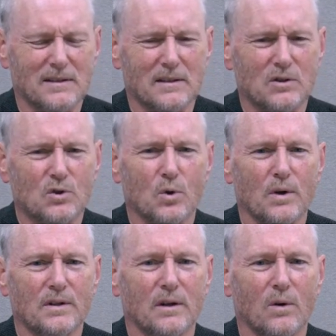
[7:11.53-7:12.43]

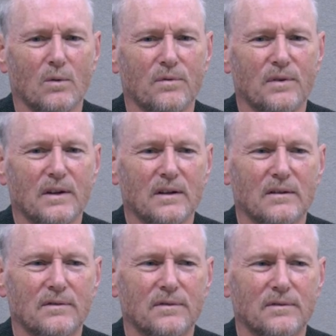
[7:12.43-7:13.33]
enjoyed the old feel
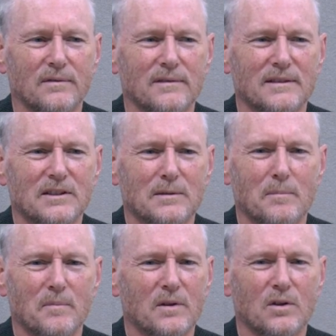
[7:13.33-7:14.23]
of just
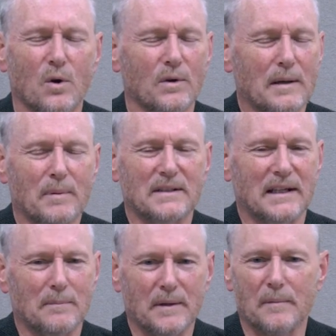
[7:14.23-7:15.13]
knowing that place
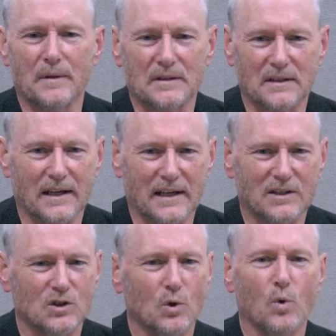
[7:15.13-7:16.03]
had memories, it
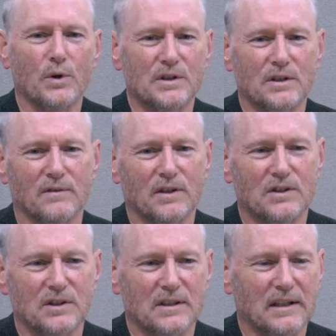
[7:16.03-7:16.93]
had stories, if you could
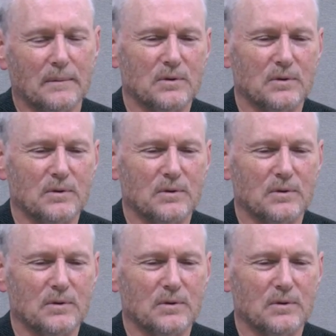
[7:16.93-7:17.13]
just tell them.